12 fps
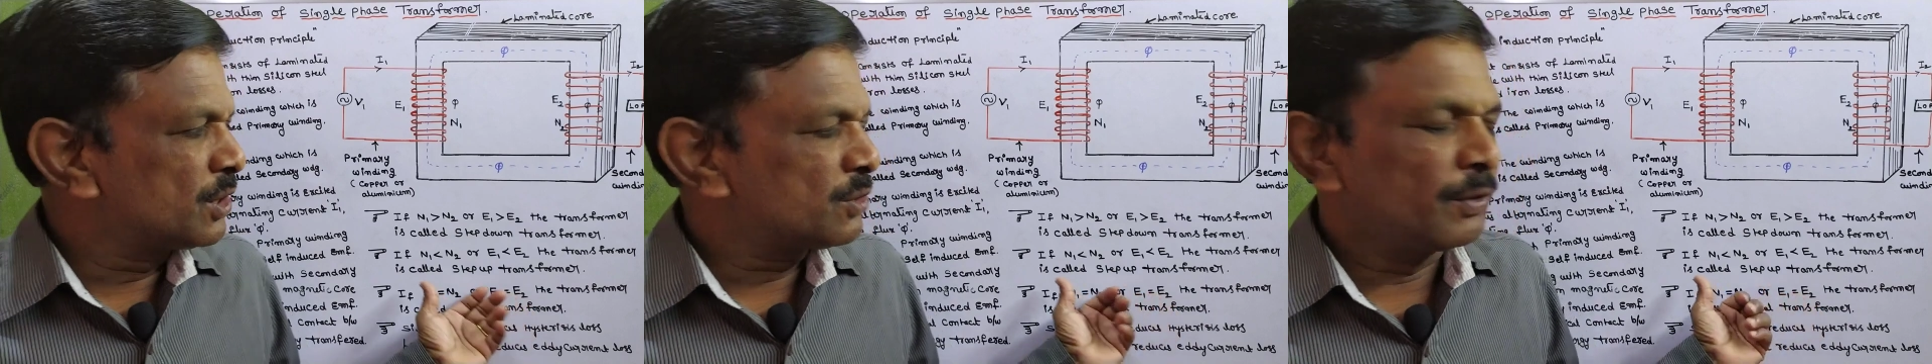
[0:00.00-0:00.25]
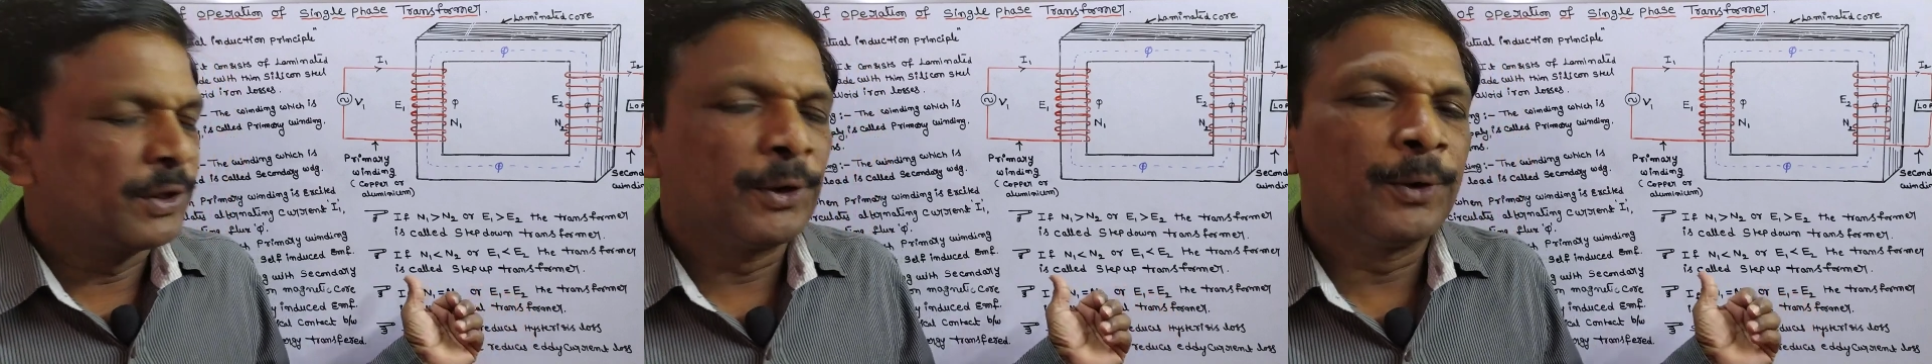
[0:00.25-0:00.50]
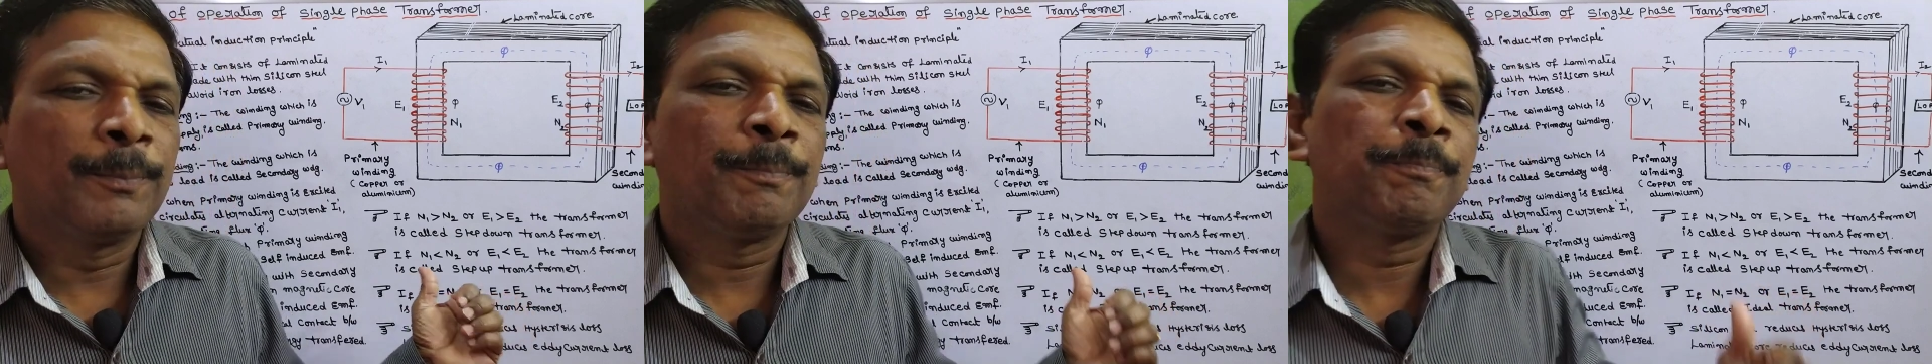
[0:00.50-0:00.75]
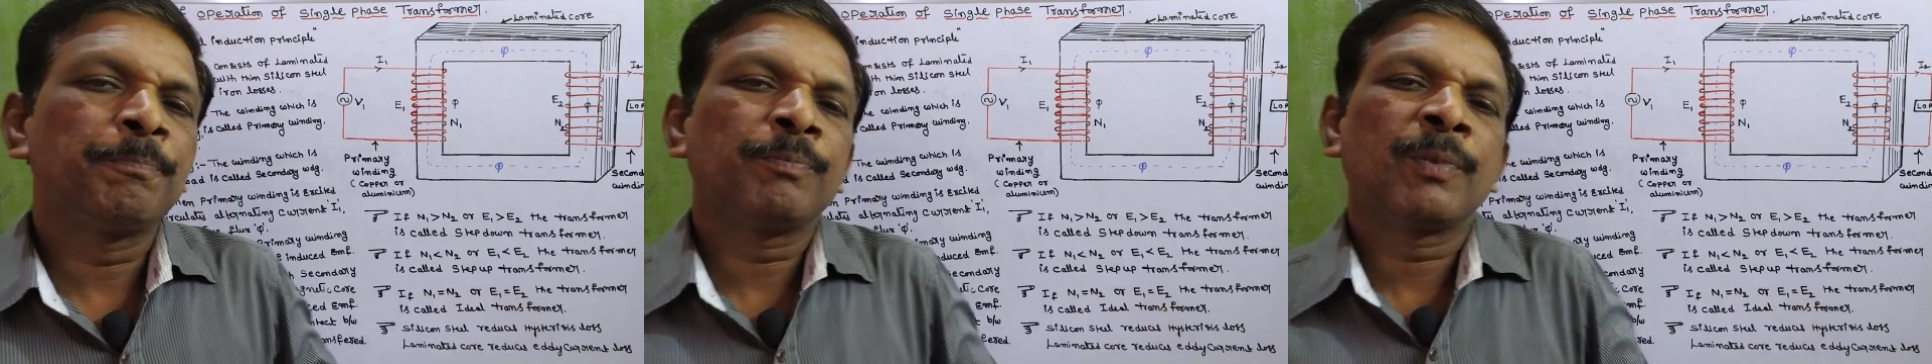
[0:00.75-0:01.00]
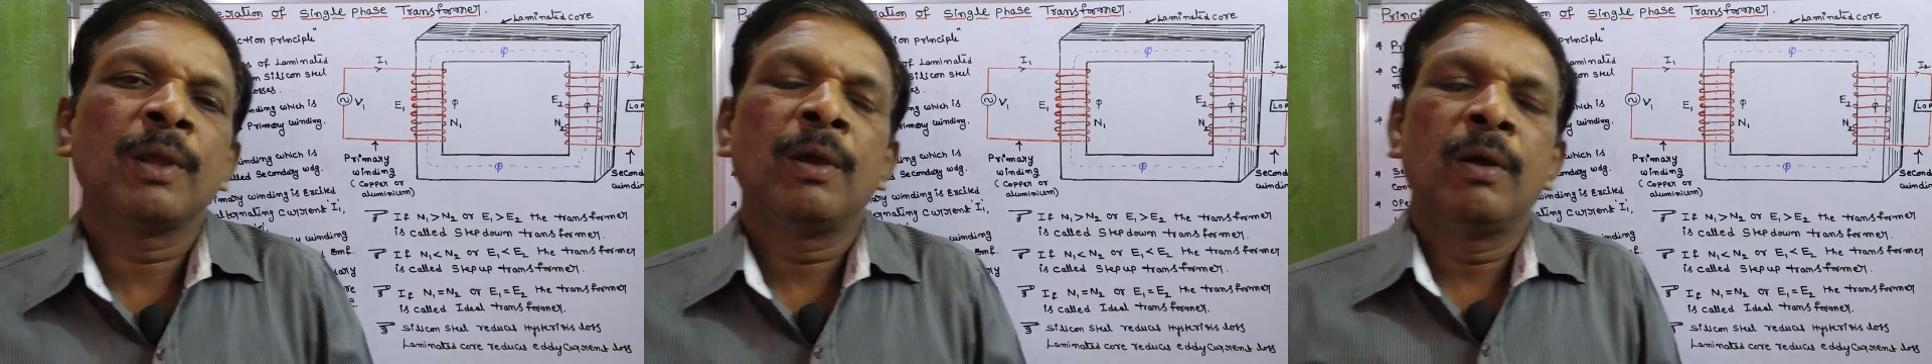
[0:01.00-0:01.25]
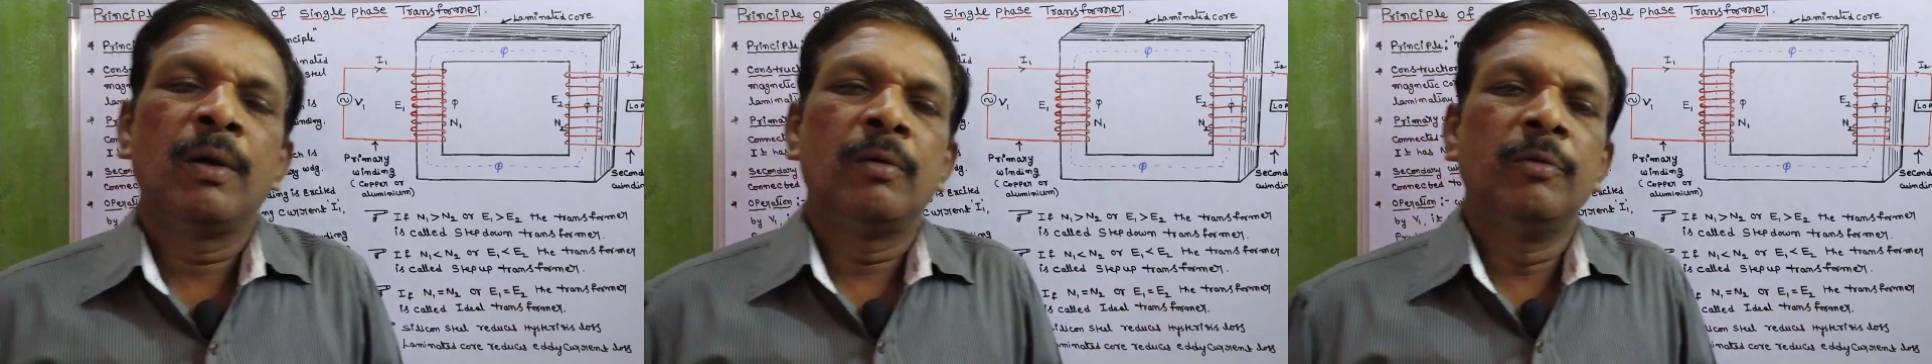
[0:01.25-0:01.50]
this video
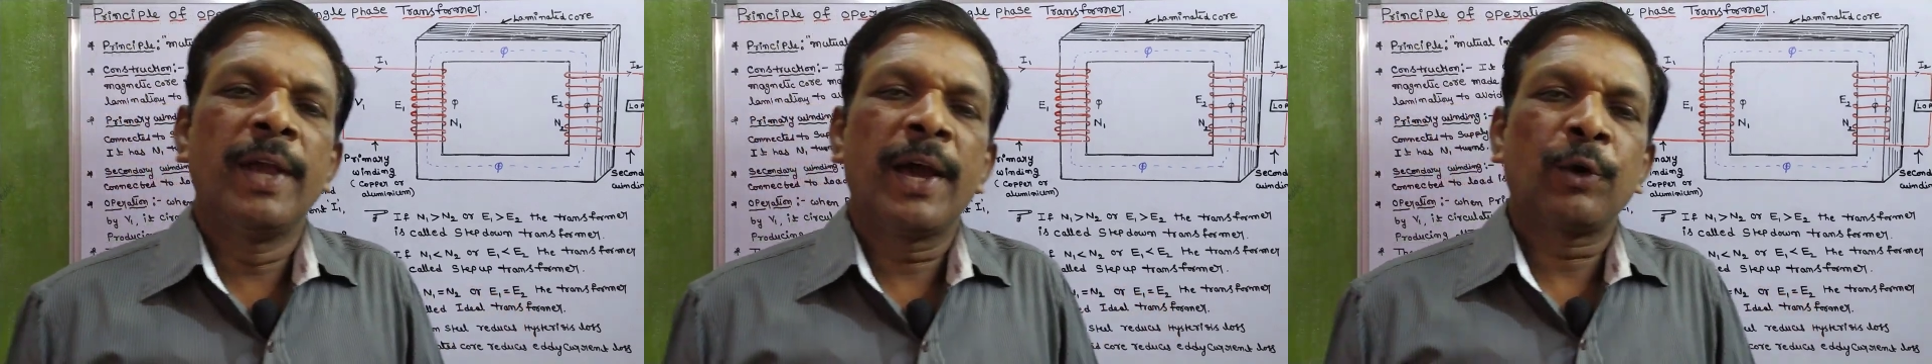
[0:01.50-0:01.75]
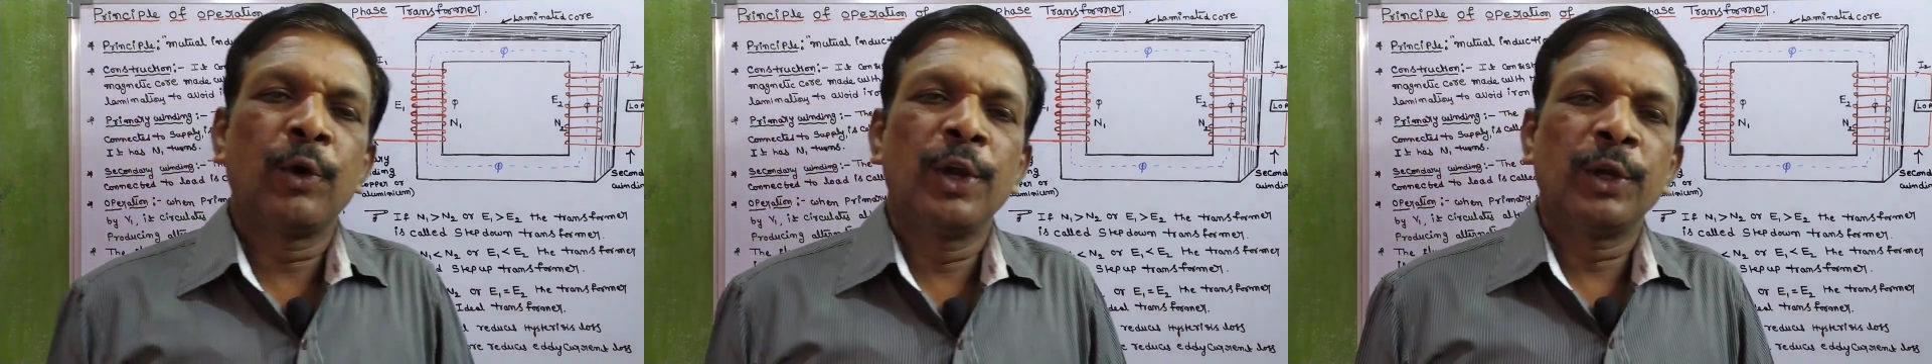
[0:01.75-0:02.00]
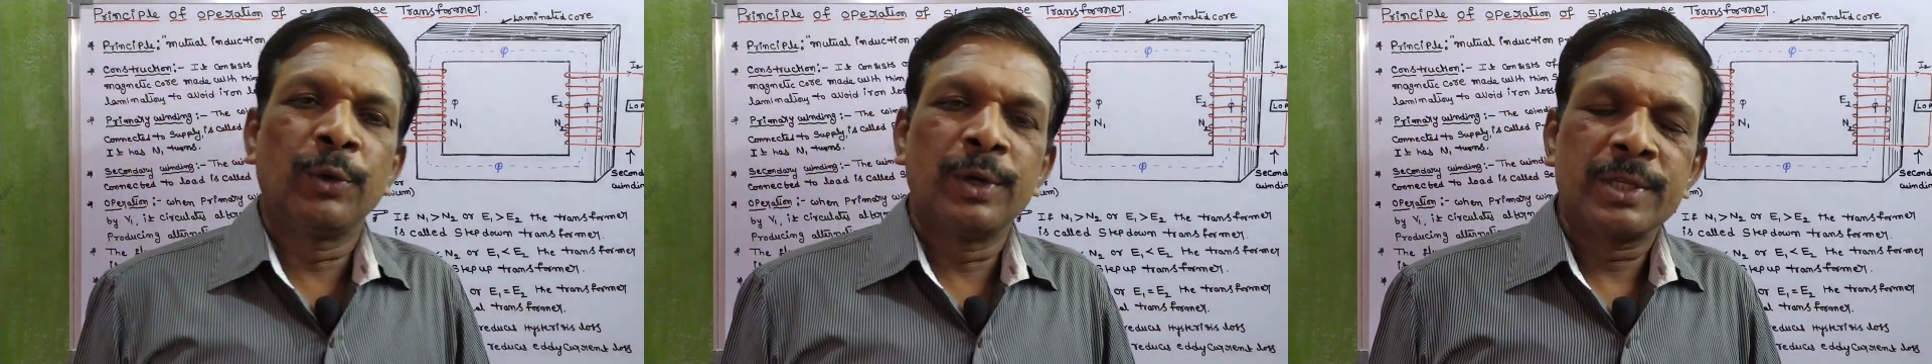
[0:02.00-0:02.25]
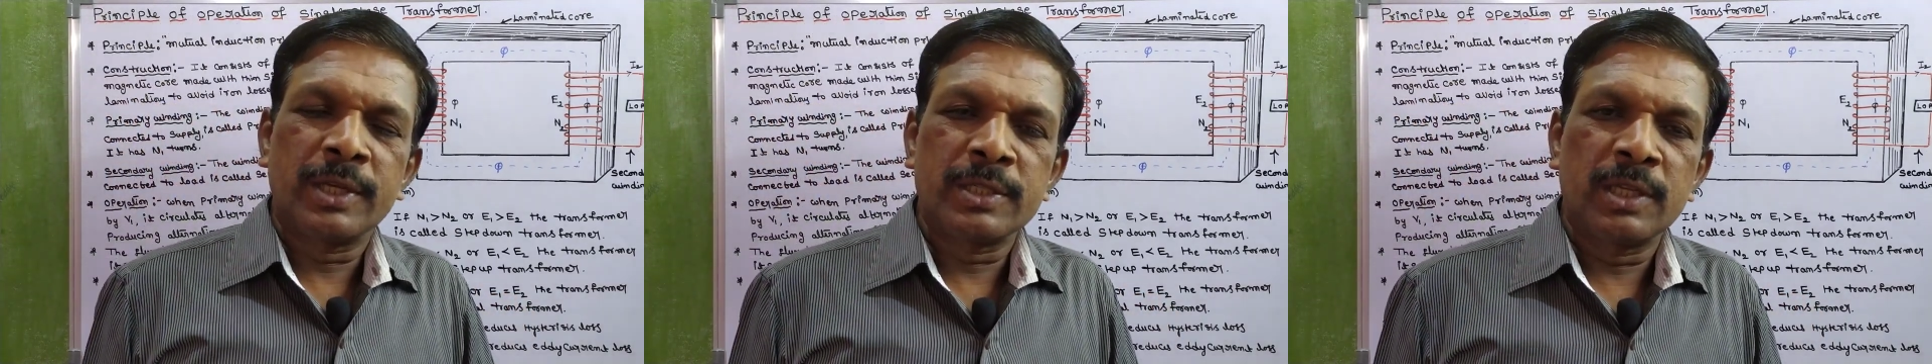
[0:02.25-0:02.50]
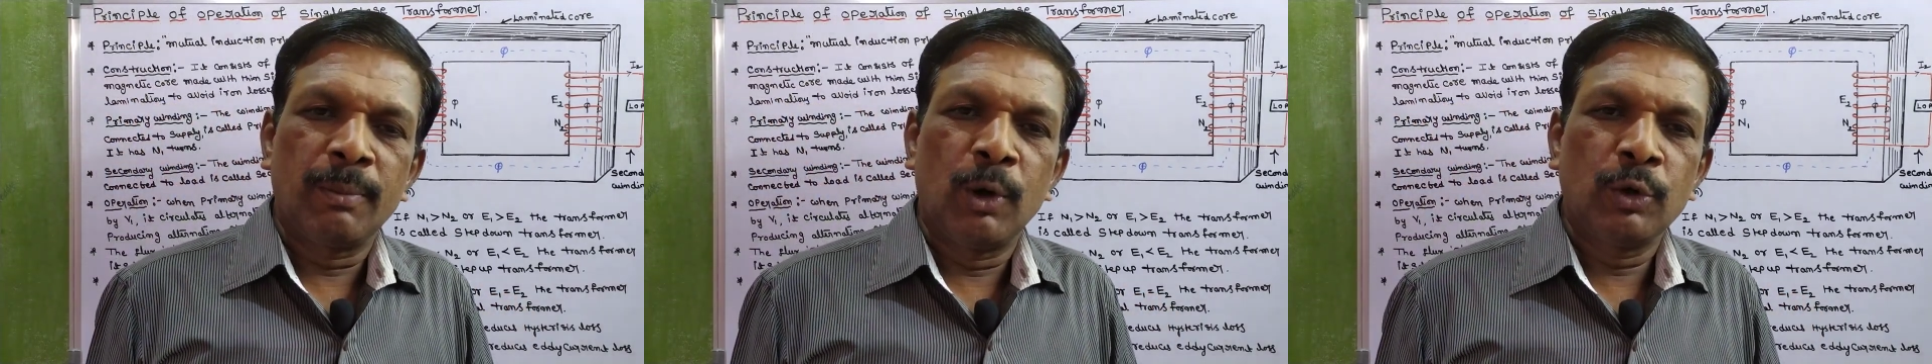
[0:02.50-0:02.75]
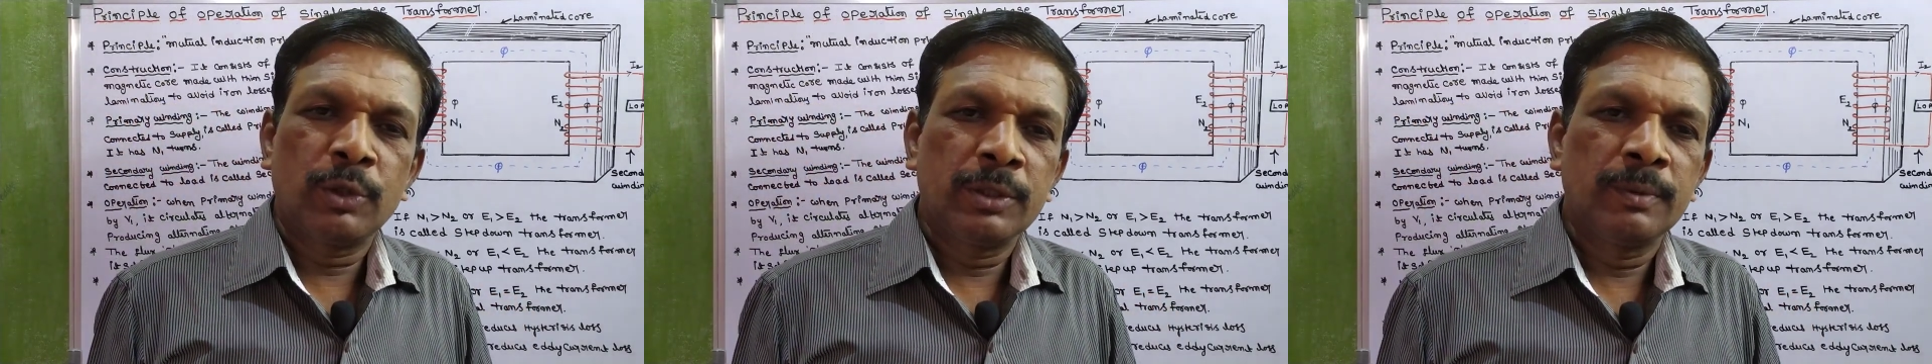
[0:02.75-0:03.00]
we are going to discuss
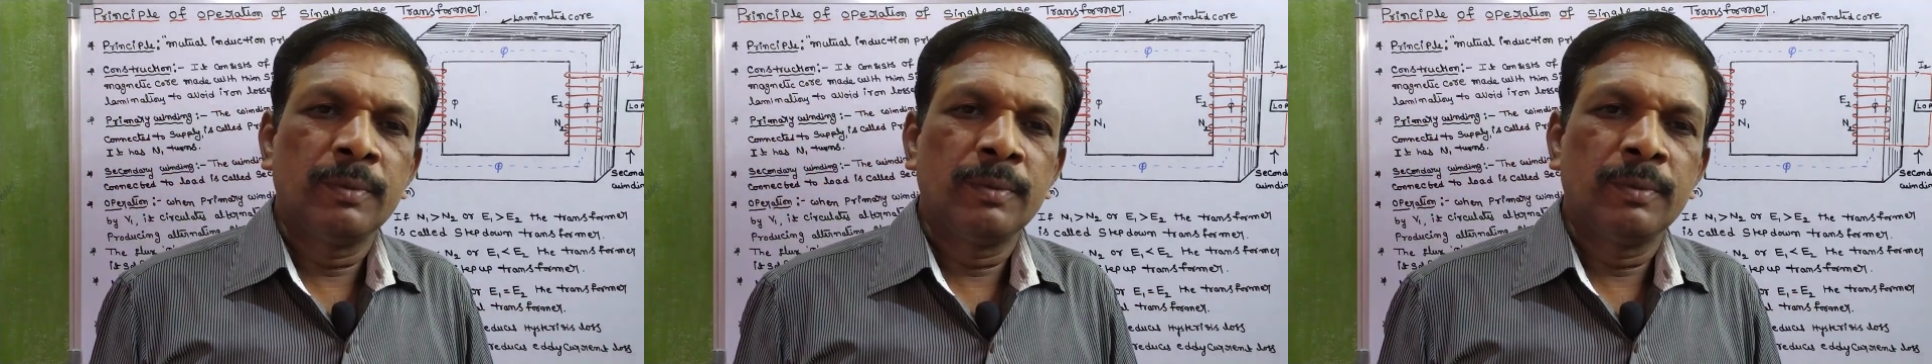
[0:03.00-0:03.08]
about